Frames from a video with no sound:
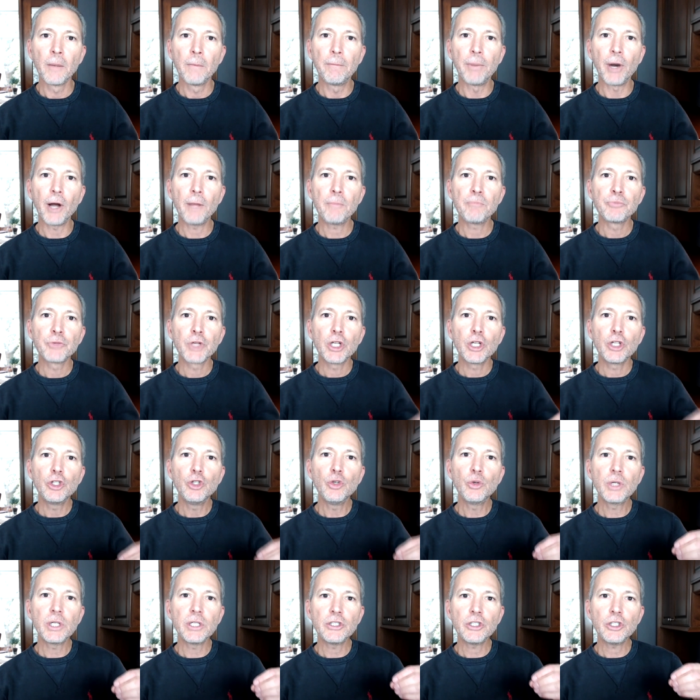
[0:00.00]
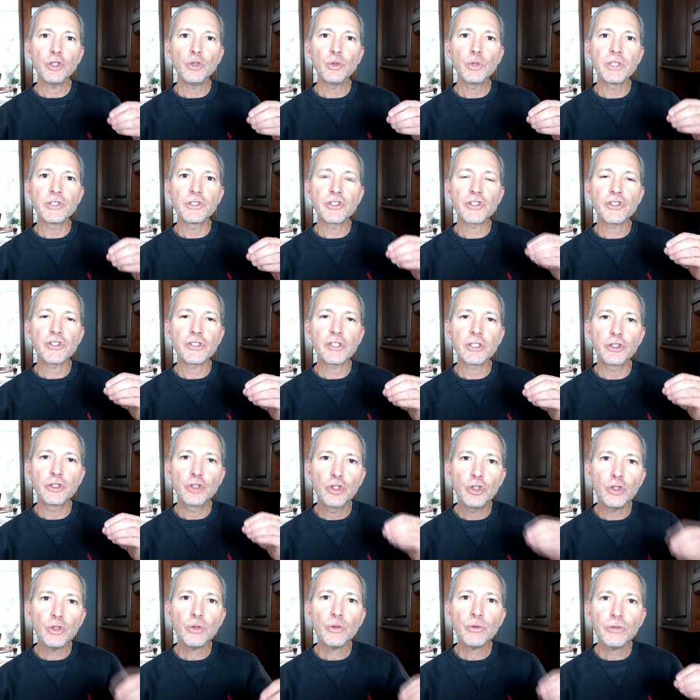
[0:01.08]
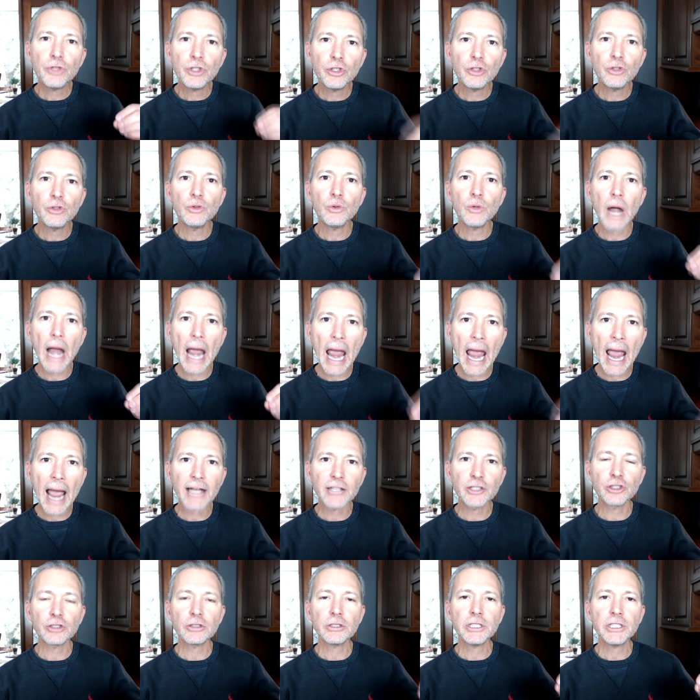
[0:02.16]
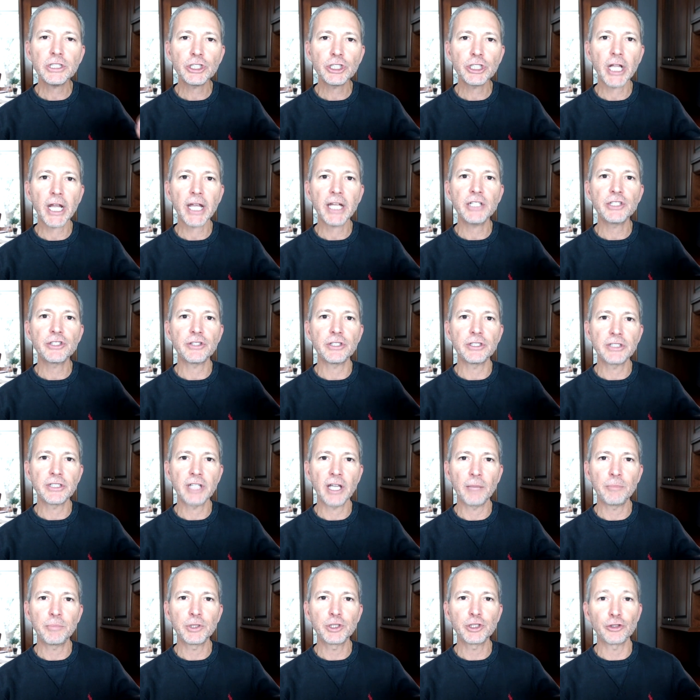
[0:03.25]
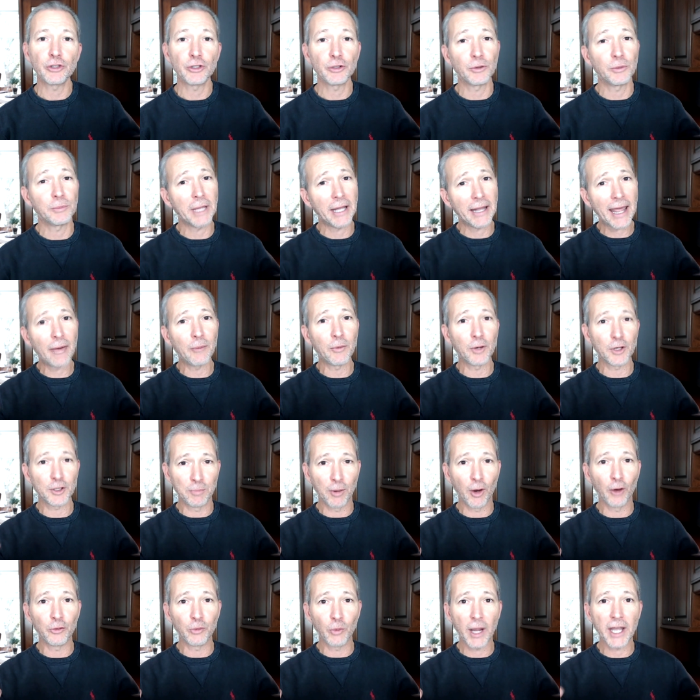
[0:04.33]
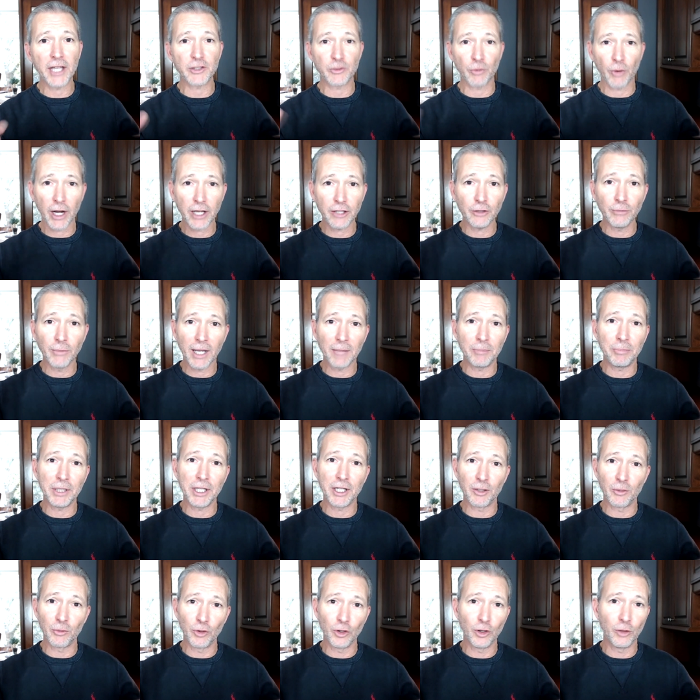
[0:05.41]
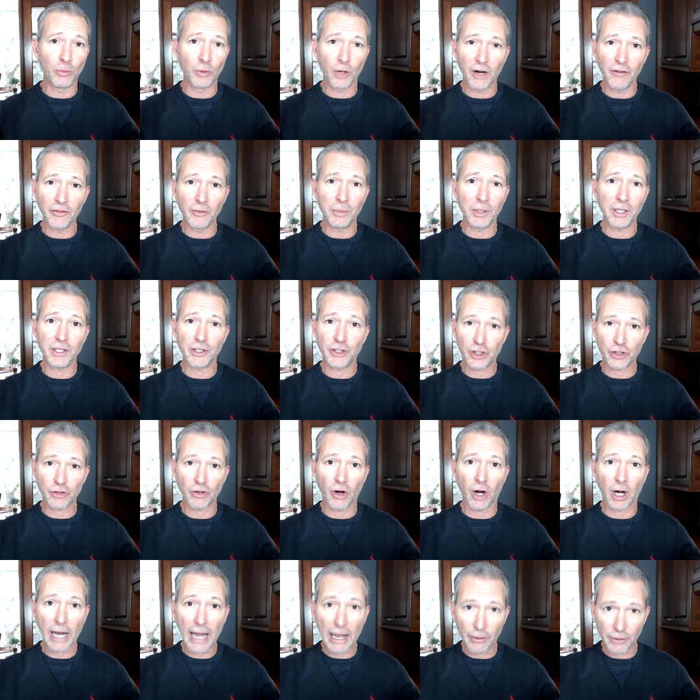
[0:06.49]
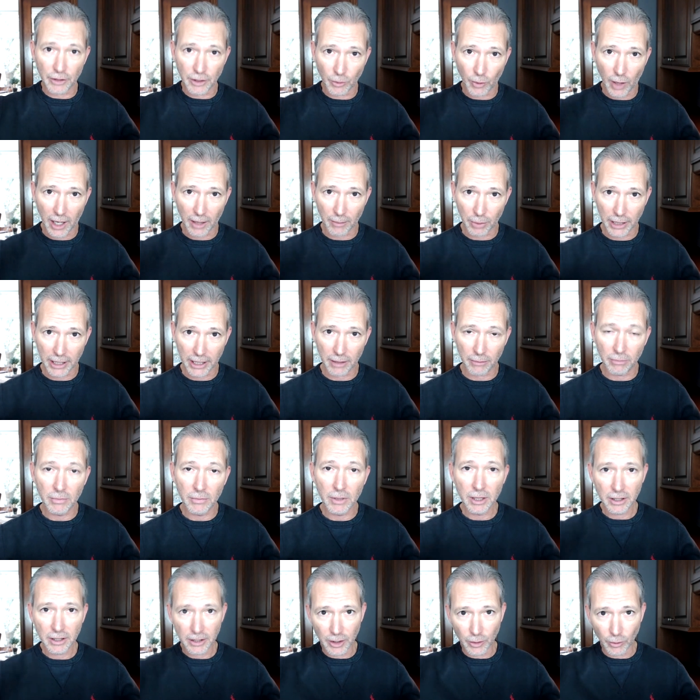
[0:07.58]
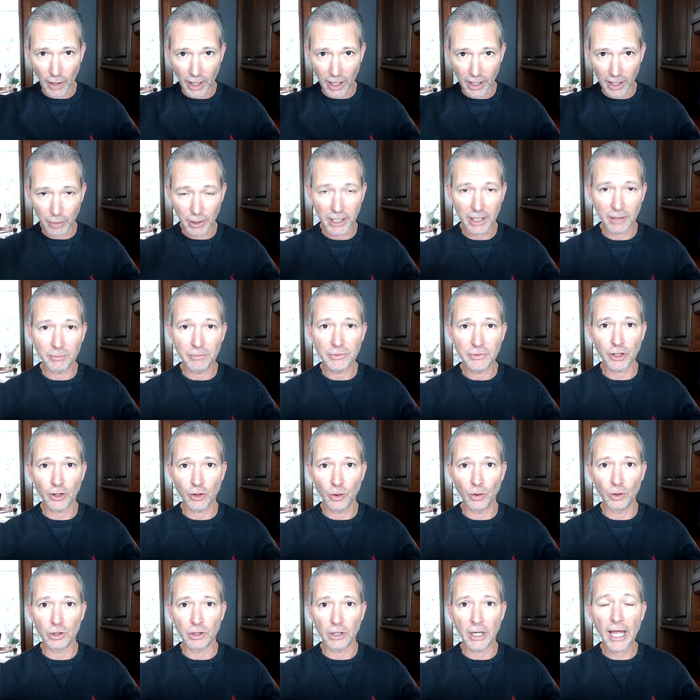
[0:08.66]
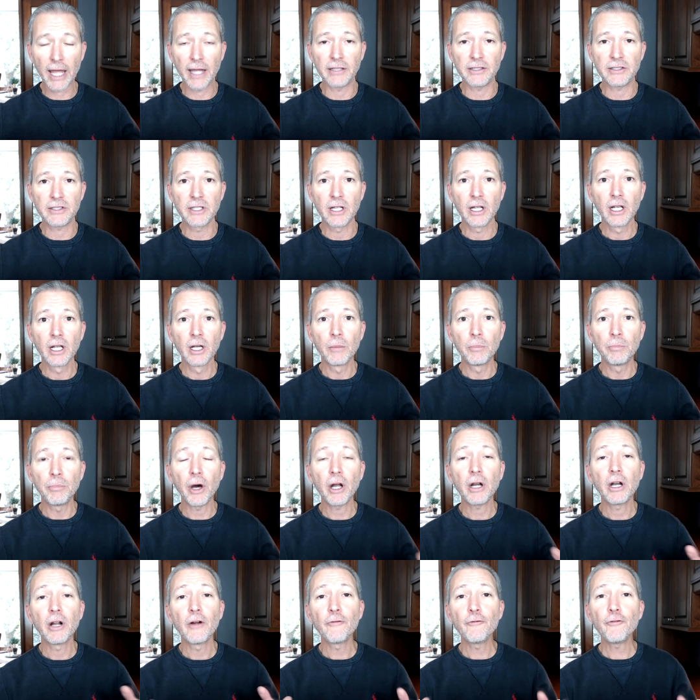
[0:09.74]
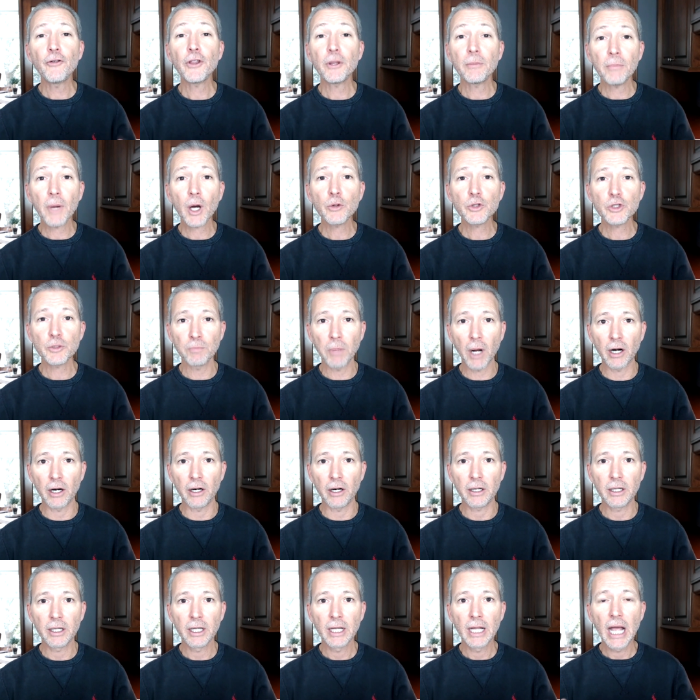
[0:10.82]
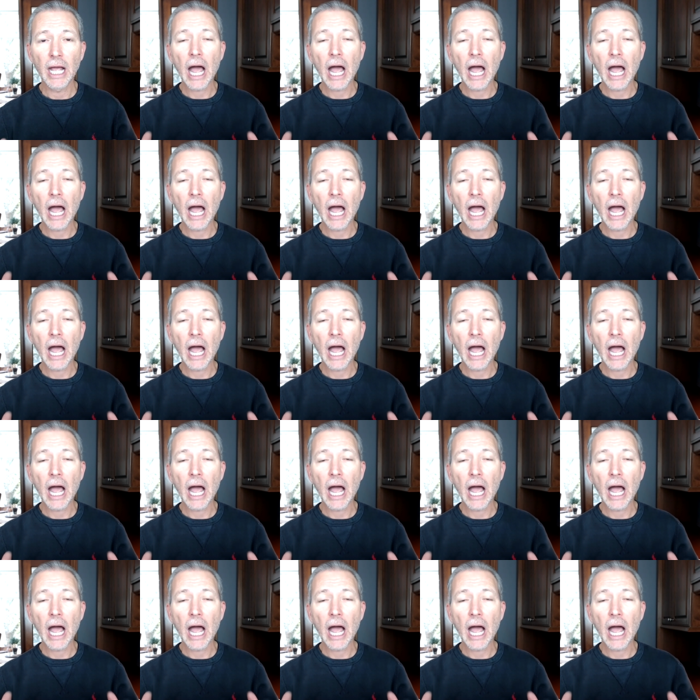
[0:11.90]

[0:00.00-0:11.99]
But you can, you can, do you actually change the temperature in the room? Now, that works both ways, right? You might be in a room where everybody's strung out. You want to bring them, you want to bring them to cooler heads. But for the most part,